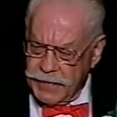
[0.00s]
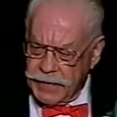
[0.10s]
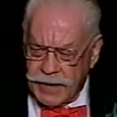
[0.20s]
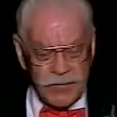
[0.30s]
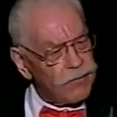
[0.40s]

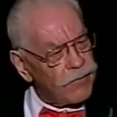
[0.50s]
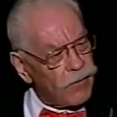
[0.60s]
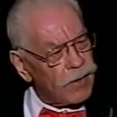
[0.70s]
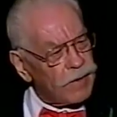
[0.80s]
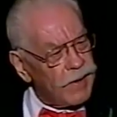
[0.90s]
I'm
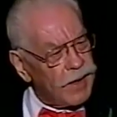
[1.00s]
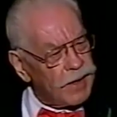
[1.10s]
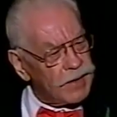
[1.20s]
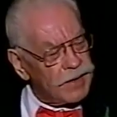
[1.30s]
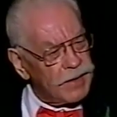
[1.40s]
euphoric about
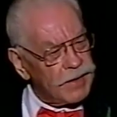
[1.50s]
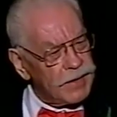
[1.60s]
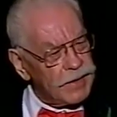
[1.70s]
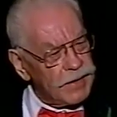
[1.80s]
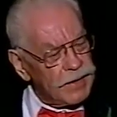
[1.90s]
it,
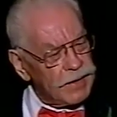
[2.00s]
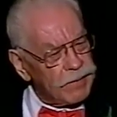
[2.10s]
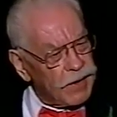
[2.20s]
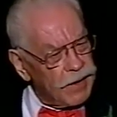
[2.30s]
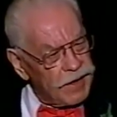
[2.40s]

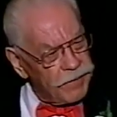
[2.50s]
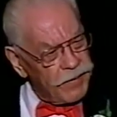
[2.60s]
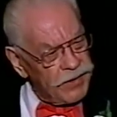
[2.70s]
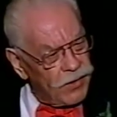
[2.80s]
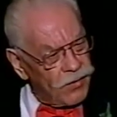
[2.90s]
but let it
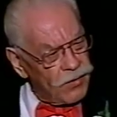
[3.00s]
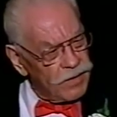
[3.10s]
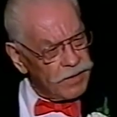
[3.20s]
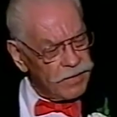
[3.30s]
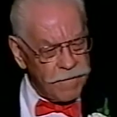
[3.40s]
be
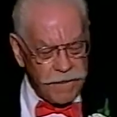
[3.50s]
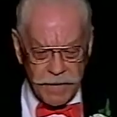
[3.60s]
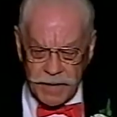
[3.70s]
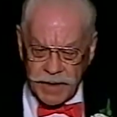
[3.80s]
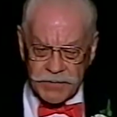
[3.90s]
known,
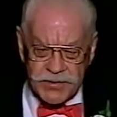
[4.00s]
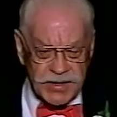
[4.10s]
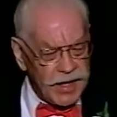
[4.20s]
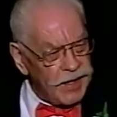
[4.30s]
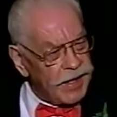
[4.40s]
I'm
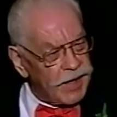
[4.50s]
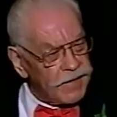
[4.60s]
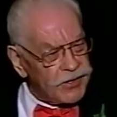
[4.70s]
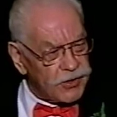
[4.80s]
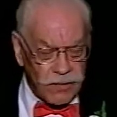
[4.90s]
standing on
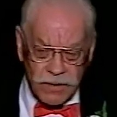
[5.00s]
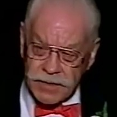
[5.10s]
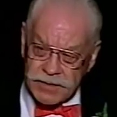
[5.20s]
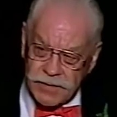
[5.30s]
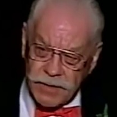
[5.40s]
the
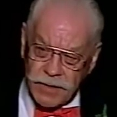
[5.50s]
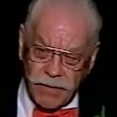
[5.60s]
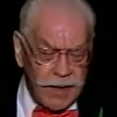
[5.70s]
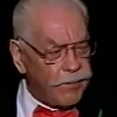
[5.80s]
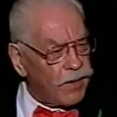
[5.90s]
shoulders of the
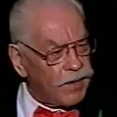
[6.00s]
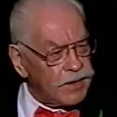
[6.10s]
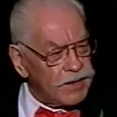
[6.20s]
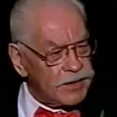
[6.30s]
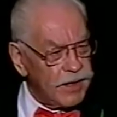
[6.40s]
Gray
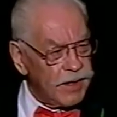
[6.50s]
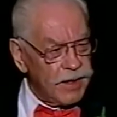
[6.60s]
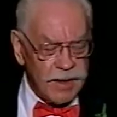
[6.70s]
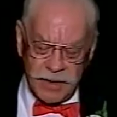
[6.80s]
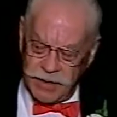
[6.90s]
Bulls,
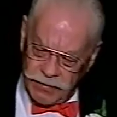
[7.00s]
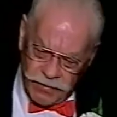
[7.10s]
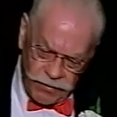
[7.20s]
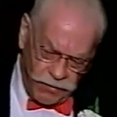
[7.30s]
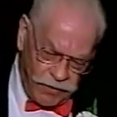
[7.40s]

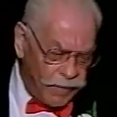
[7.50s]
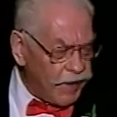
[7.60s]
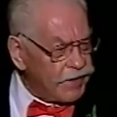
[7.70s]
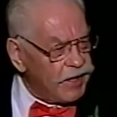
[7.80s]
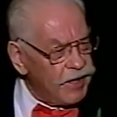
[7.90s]
all
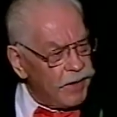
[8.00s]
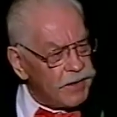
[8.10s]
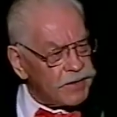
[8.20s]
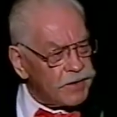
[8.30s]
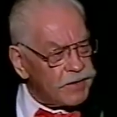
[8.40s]
my
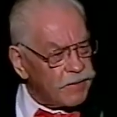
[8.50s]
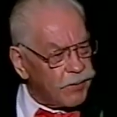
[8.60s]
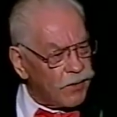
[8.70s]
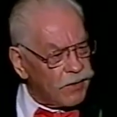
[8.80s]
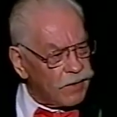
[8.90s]
teammates and
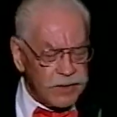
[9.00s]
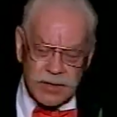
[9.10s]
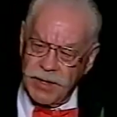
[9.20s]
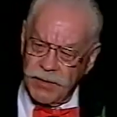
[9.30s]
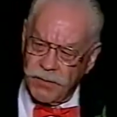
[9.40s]
supporters,
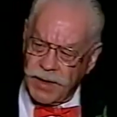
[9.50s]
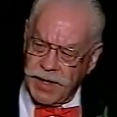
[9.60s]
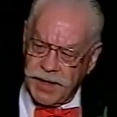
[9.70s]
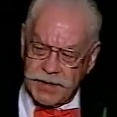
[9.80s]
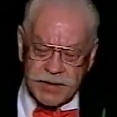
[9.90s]
when
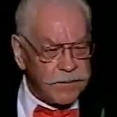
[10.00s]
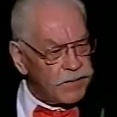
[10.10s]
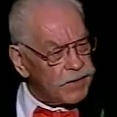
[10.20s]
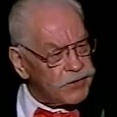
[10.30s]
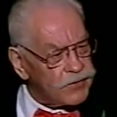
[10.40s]
I
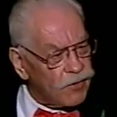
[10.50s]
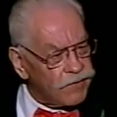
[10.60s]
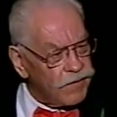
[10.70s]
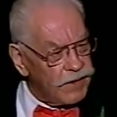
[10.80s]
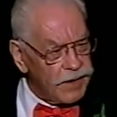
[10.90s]
accept this
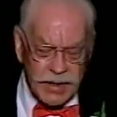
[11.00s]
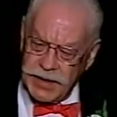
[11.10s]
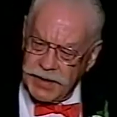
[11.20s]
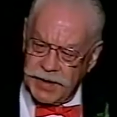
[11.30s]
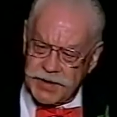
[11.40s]
trophy.
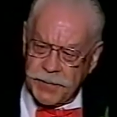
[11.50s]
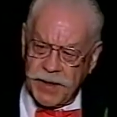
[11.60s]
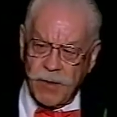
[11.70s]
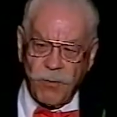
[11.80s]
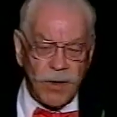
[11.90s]
It's
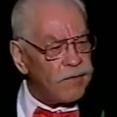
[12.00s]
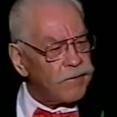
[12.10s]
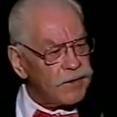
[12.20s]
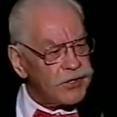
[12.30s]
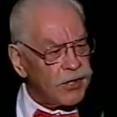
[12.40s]
been a
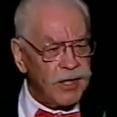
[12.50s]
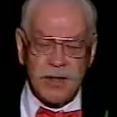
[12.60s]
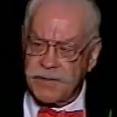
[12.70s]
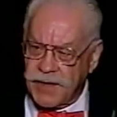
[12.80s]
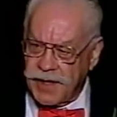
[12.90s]
wonderful
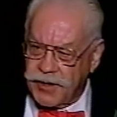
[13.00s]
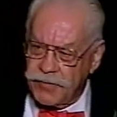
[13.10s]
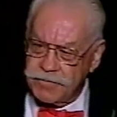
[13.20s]
journey. Thank you.